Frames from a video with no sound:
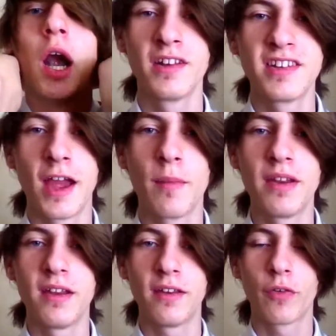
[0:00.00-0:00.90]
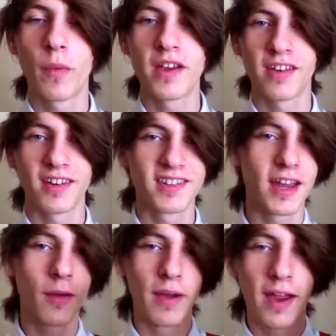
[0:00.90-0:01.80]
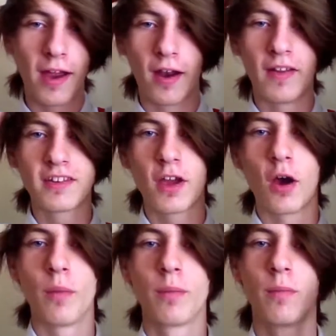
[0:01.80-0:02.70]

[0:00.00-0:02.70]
Let's see how many different ways I can style my hair. Let's go.